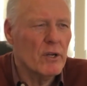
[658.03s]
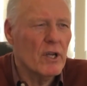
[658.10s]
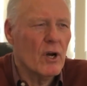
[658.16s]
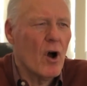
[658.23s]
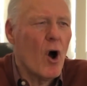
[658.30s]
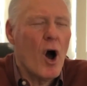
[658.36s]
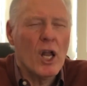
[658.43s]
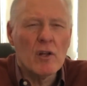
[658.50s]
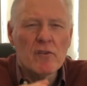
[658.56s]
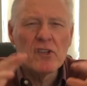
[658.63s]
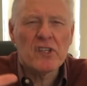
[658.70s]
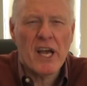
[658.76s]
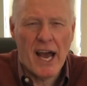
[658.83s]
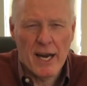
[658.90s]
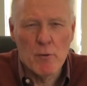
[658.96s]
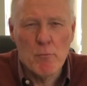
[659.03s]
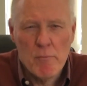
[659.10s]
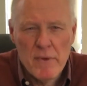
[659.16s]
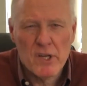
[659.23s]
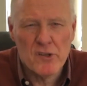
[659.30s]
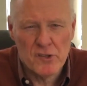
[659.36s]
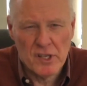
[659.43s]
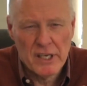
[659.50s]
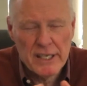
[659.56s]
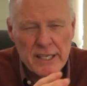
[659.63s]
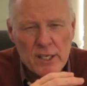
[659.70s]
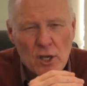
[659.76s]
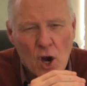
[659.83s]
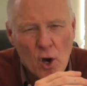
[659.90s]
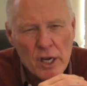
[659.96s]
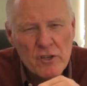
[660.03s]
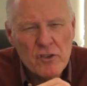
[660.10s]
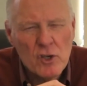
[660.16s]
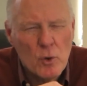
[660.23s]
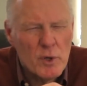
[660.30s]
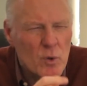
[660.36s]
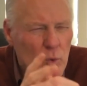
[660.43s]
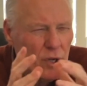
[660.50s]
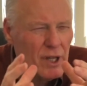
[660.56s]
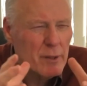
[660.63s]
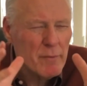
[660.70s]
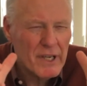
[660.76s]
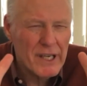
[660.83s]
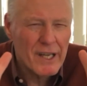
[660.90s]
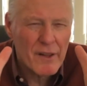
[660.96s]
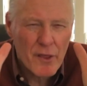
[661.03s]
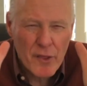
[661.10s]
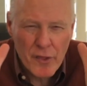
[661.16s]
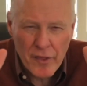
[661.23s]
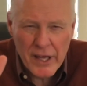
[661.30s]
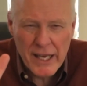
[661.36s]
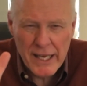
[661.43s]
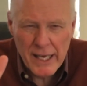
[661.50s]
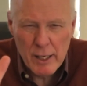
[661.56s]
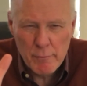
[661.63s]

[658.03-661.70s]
All of us kind of miss it, until we really begin thinking